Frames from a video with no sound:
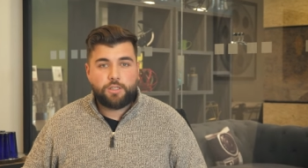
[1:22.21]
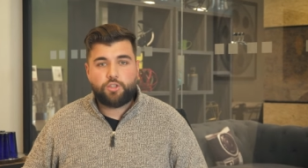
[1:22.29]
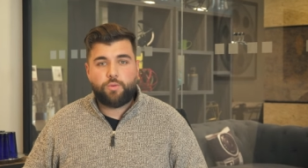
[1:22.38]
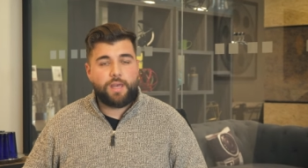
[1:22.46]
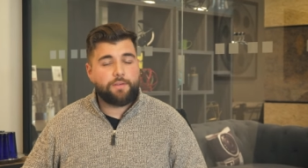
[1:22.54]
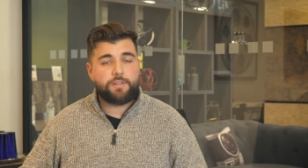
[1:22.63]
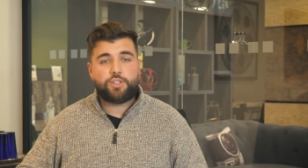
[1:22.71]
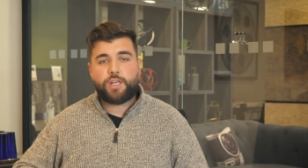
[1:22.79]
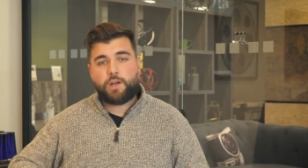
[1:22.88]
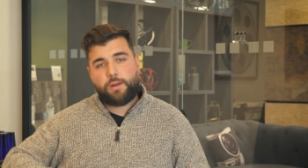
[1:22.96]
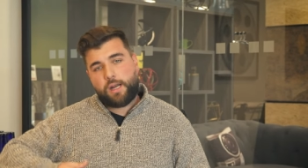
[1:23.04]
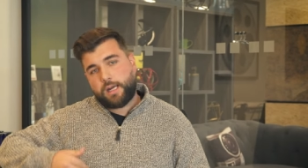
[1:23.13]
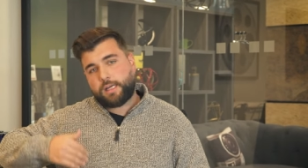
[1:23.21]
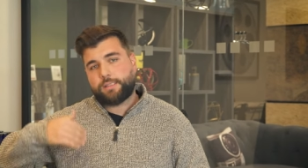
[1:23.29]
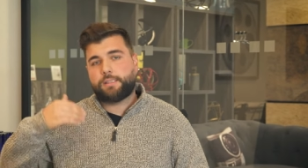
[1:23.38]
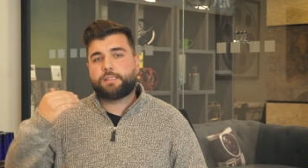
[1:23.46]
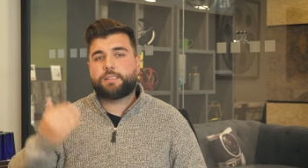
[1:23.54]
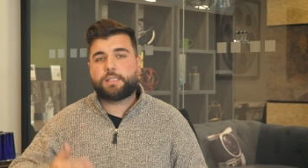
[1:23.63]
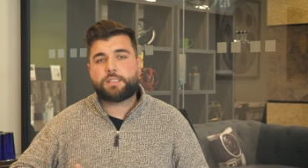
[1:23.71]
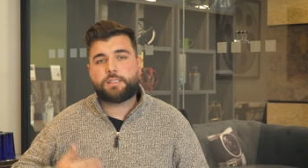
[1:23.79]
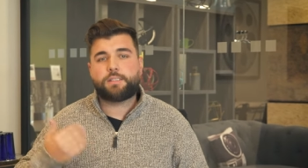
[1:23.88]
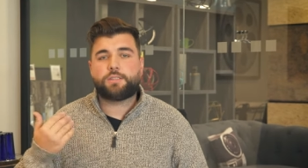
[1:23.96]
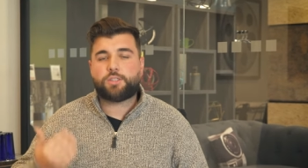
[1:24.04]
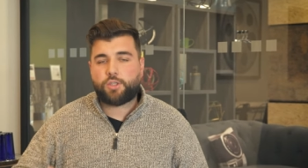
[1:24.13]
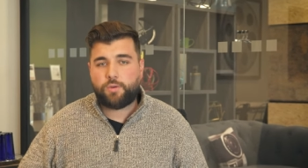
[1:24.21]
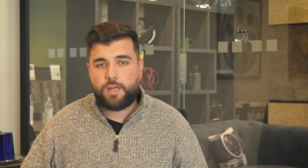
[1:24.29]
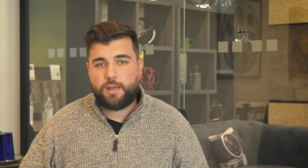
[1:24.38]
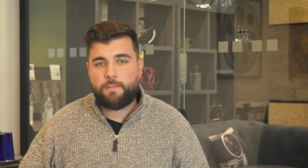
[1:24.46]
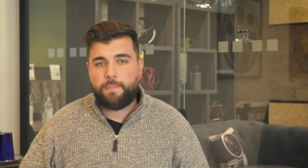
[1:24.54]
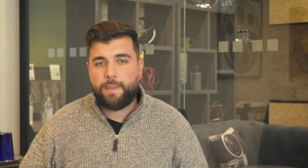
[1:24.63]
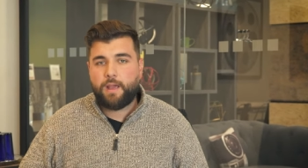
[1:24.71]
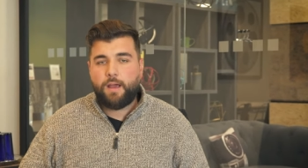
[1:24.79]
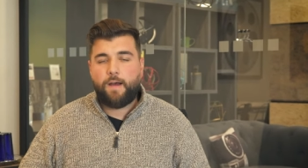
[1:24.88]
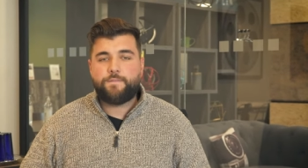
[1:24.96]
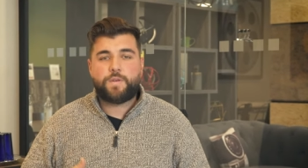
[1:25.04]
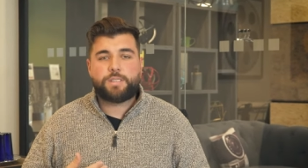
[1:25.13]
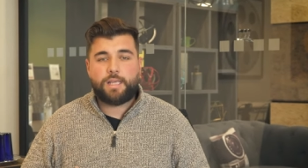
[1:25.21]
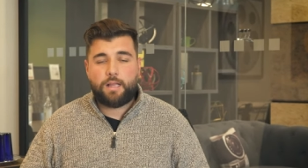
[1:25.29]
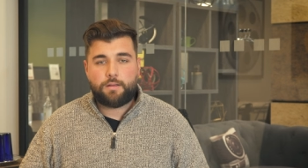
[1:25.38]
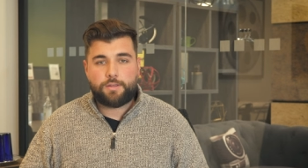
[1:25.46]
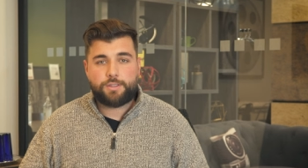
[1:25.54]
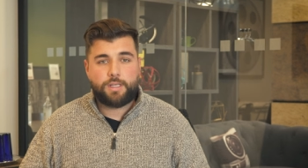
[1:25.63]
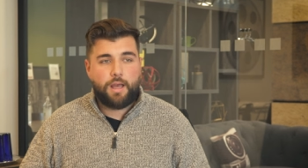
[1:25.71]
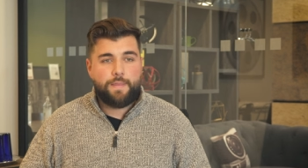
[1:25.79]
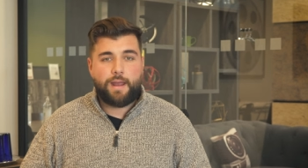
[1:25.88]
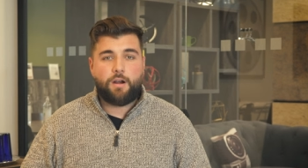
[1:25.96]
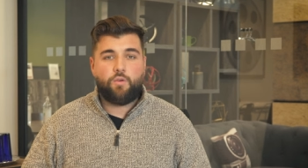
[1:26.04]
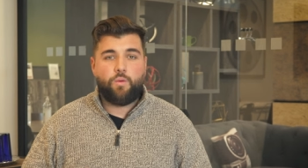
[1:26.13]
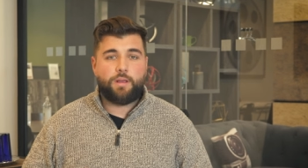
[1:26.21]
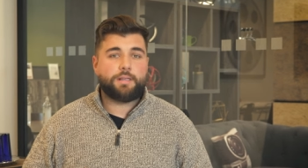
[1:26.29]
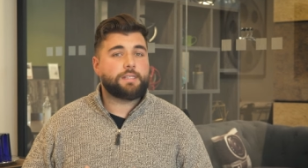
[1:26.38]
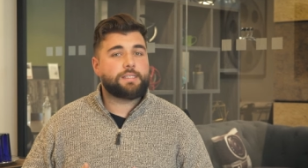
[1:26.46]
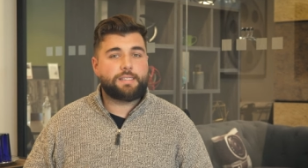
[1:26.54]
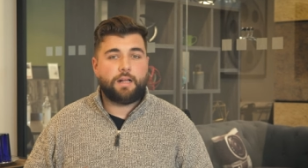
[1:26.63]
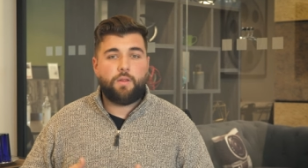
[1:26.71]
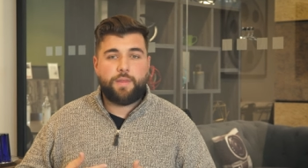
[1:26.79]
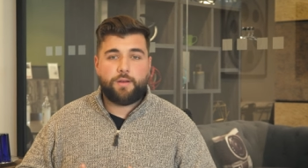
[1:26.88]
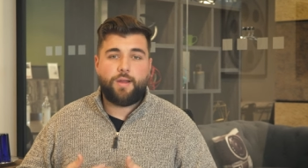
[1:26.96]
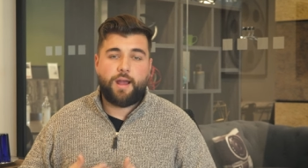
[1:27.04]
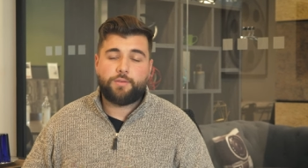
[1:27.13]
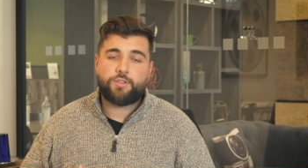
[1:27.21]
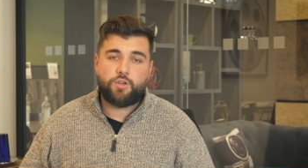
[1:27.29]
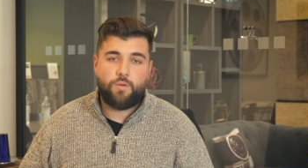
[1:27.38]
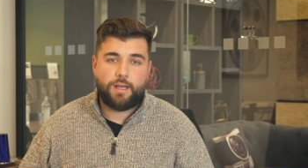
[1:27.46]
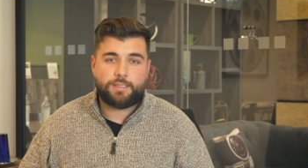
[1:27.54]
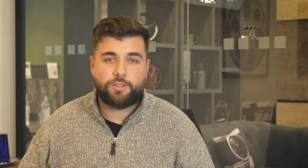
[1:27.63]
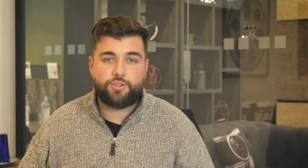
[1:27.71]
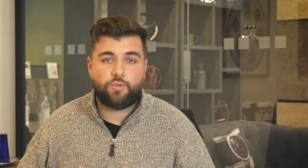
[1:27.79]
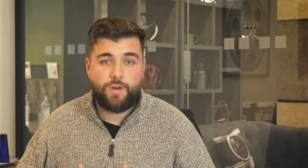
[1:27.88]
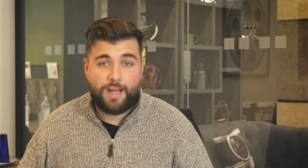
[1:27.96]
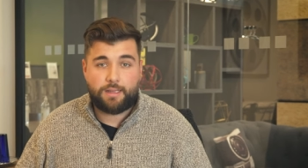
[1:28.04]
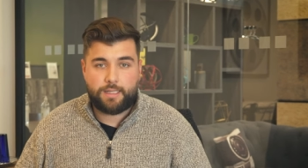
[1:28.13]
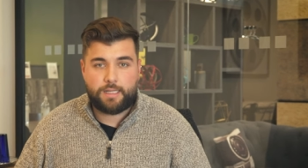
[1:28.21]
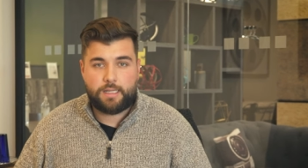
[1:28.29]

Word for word: So we have to generate a consistent stream of sellers that are willing to sell their house to us directly.